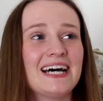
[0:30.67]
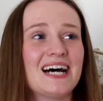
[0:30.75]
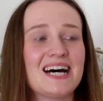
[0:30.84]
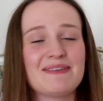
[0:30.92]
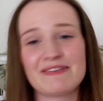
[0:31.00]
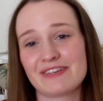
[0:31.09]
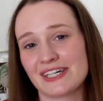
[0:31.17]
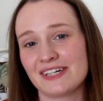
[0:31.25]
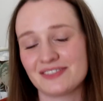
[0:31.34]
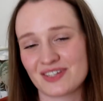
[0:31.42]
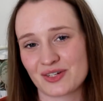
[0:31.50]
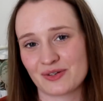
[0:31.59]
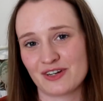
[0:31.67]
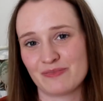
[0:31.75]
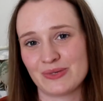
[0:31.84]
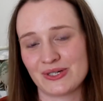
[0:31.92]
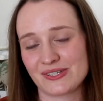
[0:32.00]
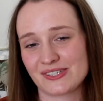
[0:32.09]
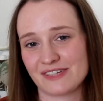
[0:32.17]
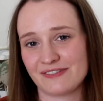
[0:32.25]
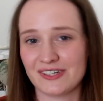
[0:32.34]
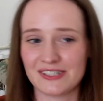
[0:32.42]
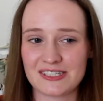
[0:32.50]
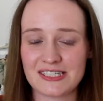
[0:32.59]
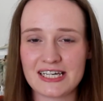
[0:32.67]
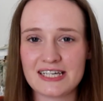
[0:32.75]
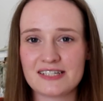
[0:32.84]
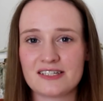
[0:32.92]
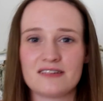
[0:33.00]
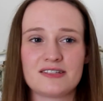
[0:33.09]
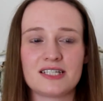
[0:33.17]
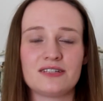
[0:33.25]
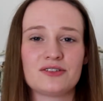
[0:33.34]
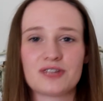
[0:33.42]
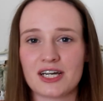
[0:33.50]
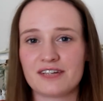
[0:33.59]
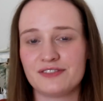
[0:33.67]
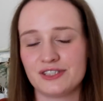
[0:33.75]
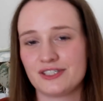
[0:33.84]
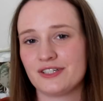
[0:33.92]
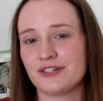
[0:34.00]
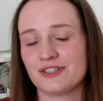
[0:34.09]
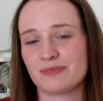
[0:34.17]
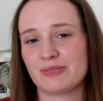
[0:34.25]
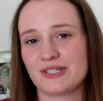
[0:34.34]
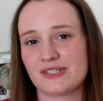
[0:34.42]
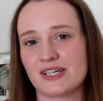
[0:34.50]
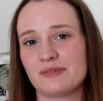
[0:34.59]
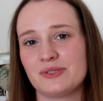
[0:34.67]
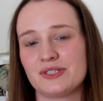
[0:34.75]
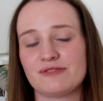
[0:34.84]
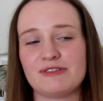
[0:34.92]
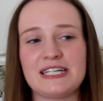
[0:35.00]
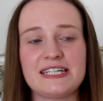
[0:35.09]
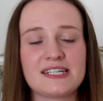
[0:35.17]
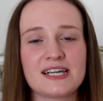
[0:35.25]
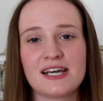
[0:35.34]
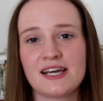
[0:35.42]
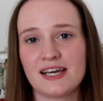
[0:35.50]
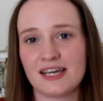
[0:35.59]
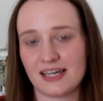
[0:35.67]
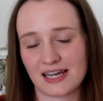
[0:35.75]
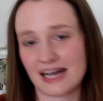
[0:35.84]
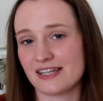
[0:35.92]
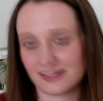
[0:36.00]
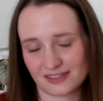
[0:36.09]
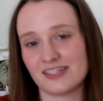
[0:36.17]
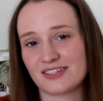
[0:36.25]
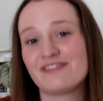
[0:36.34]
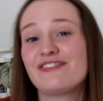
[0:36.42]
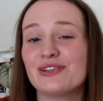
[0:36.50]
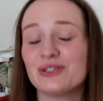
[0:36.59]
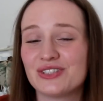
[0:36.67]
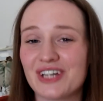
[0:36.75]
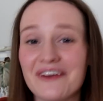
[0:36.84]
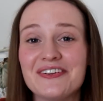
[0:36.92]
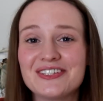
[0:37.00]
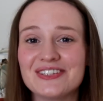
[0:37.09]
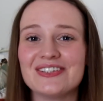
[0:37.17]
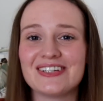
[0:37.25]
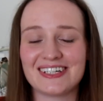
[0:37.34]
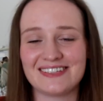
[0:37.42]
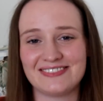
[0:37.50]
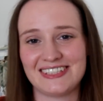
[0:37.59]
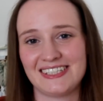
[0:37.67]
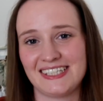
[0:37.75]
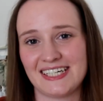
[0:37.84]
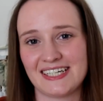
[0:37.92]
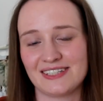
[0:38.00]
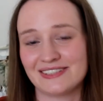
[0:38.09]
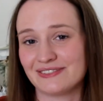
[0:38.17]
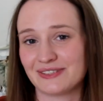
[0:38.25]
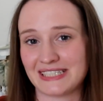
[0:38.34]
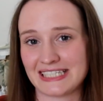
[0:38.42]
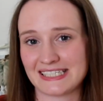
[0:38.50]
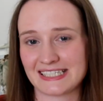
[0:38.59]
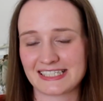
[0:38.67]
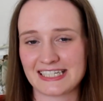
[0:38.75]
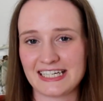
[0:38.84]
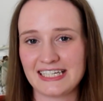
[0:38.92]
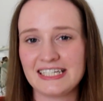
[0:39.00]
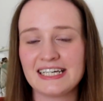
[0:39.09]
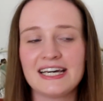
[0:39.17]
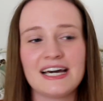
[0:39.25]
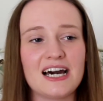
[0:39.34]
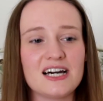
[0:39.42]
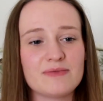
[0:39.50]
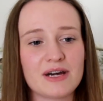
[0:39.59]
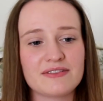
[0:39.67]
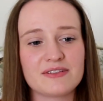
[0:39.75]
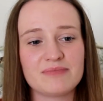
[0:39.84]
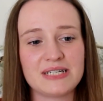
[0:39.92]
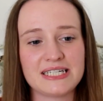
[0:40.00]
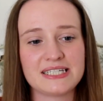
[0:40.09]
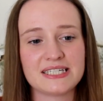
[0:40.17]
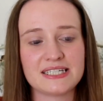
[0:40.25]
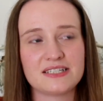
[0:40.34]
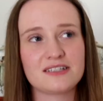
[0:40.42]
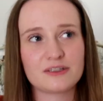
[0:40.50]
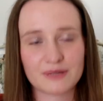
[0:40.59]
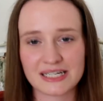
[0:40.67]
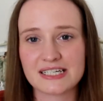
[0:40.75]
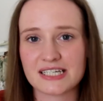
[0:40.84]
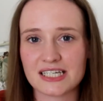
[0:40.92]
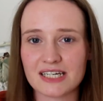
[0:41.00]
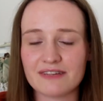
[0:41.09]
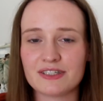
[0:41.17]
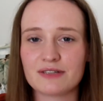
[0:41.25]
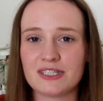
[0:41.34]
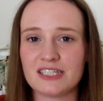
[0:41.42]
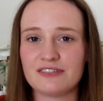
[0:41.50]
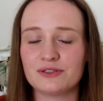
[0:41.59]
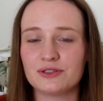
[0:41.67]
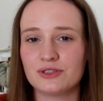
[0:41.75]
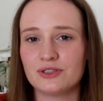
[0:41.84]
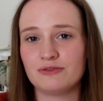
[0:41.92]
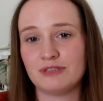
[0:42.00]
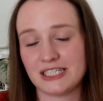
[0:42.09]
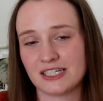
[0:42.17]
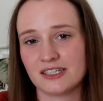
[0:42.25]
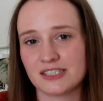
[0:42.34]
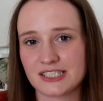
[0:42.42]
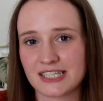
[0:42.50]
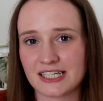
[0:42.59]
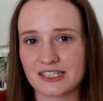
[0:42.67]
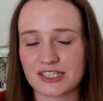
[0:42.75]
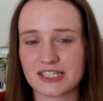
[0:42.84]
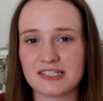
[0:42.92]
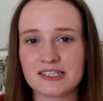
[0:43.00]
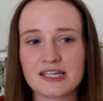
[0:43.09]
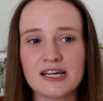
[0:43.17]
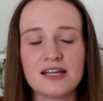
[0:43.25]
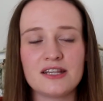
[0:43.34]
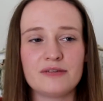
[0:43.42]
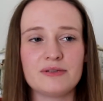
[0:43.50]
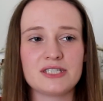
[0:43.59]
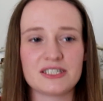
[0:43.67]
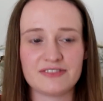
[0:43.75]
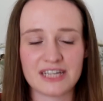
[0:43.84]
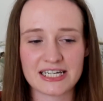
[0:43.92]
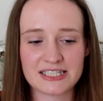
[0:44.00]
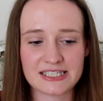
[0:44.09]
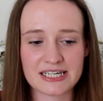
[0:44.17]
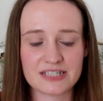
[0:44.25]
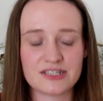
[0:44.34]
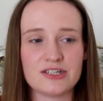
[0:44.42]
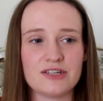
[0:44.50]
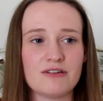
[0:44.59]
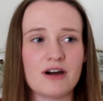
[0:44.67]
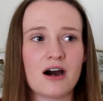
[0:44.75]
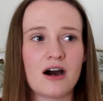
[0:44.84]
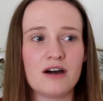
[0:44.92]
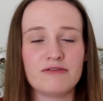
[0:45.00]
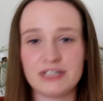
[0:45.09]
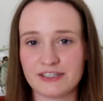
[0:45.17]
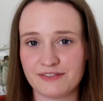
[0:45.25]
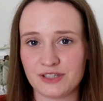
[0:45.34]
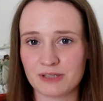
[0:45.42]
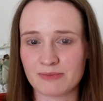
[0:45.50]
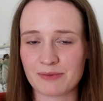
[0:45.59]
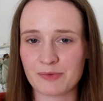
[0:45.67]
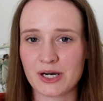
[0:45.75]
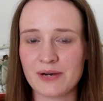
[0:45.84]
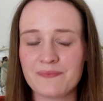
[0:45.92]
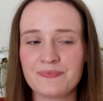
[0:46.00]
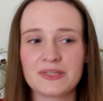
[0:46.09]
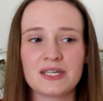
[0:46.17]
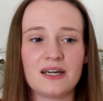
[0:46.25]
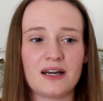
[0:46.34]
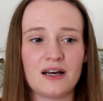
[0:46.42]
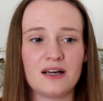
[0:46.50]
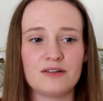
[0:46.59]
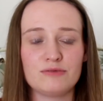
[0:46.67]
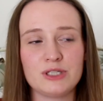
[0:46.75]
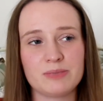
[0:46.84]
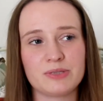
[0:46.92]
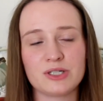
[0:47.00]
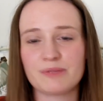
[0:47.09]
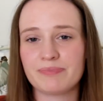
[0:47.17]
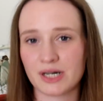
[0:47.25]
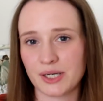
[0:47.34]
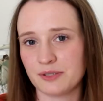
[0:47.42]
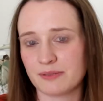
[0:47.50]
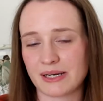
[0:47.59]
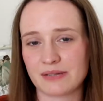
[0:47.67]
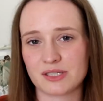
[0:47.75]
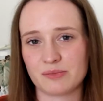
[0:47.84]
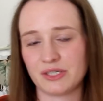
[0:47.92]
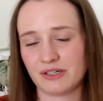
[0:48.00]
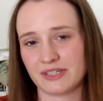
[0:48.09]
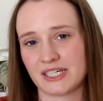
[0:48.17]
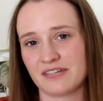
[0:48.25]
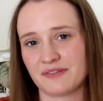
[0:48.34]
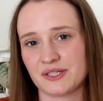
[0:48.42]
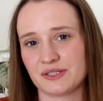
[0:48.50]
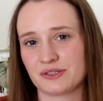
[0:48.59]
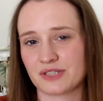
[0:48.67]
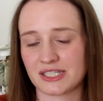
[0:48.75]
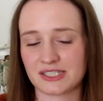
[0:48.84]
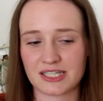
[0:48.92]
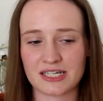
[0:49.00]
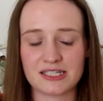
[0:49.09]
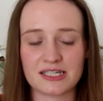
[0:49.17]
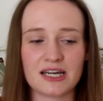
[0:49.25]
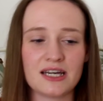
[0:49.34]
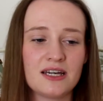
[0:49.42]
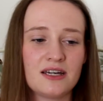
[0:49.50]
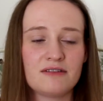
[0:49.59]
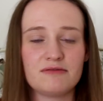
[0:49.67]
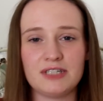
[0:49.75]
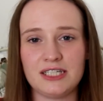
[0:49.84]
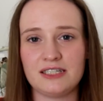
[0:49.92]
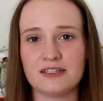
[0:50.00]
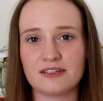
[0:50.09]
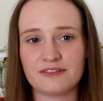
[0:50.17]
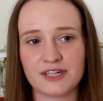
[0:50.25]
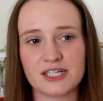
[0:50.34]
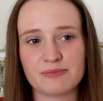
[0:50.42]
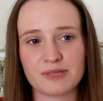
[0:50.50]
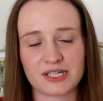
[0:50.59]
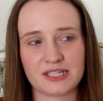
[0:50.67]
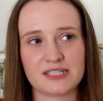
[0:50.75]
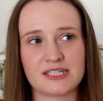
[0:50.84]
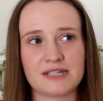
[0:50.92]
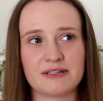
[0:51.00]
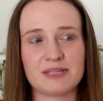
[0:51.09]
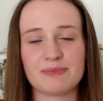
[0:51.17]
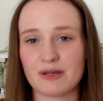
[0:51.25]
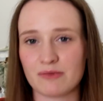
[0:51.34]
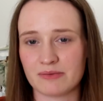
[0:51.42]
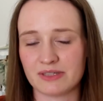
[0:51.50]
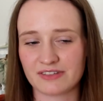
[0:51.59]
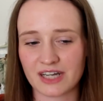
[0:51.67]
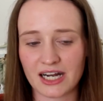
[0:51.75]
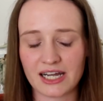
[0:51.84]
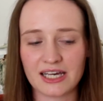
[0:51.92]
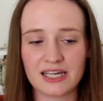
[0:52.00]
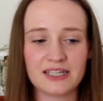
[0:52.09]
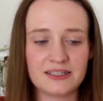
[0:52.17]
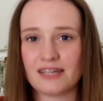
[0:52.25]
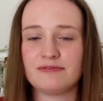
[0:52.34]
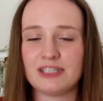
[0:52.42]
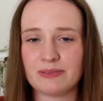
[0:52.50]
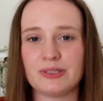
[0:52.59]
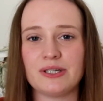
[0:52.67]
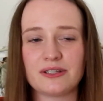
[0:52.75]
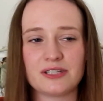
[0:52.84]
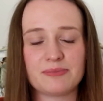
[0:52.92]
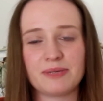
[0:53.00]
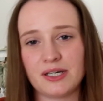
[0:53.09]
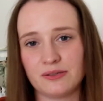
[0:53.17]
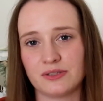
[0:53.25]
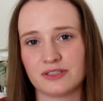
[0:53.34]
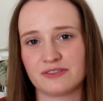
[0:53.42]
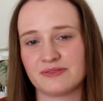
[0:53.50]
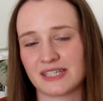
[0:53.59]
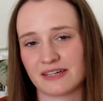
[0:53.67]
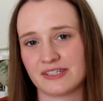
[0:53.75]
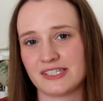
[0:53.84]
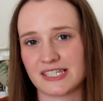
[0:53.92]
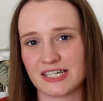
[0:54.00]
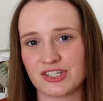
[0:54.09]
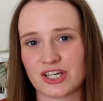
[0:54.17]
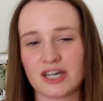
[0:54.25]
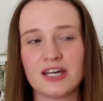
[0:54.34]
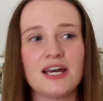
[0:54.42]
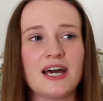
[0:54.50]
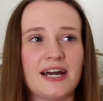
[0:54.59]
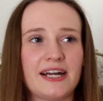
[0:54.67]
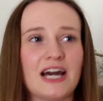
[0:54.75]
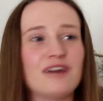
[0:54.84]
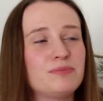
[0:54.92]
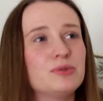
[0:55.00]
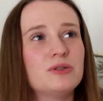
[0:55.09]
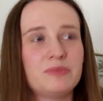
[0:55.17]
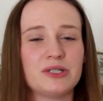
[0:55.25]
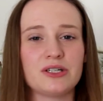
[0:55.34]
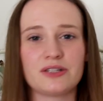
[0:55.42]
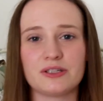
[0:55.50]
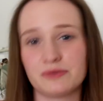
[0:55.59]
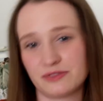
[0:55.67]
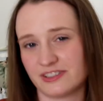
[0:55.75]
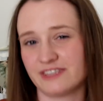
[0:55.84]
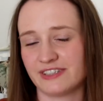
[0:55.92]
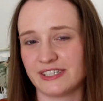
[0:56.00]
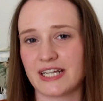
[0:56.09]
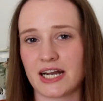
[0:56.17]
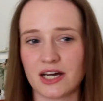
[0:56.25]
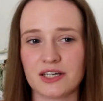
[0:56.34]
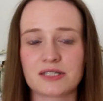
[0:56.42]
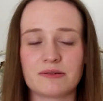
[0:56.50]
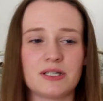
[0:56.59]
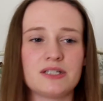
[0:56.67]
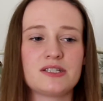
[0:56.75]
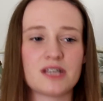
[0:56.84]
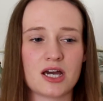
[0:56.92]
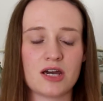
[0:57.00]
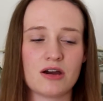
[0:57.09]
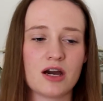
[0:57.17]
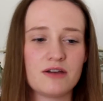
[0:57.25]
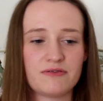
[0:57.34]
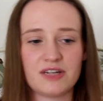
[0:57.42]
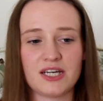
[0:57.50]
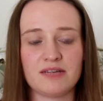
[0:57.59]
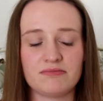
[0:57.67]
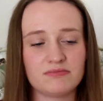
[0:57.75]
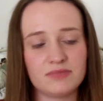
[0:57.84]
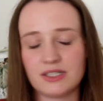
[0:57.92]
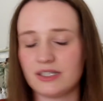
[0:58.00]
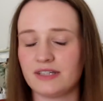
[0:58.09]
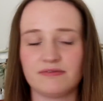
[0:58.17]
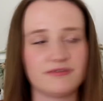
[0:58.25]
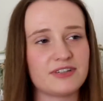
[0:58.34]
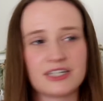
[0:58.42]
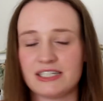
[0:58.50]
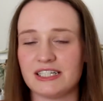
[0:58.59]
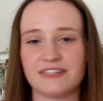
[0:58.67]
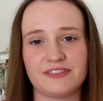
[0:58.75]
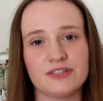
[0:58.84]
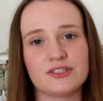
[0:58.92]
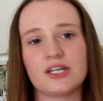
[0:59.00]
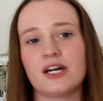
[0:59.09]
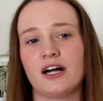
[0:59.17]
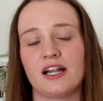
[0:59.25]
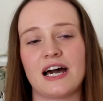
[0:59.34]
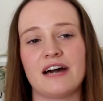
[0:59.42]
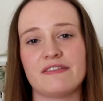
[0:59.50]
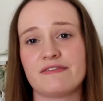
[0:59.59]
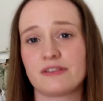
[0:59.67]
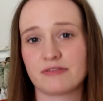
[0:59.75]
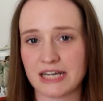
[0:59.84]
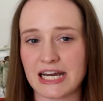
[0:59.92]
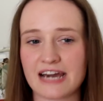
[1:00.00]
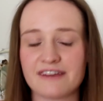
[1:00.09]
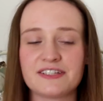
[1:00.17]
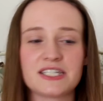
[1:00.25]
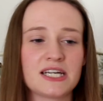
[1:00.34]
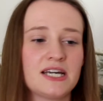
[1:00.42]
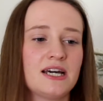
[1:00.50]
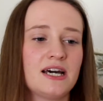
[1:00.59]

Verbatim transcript: Uh, I've read 112 books so far this year, so still on track for the 200 books I want to read as a full total um, in the year of 2016. Um, I've completed 20 of the 24 Read Harder challenges. The ones I've yet to get to are read a food memoir, uh, read a book by or about someone who identifies as transgender, read the first book in a series by a woman of colour, and read a book that's by an author from Southeast Asia. And I have bought a book that will fulfil that last one, so hopefully in the very near future I'll have three left.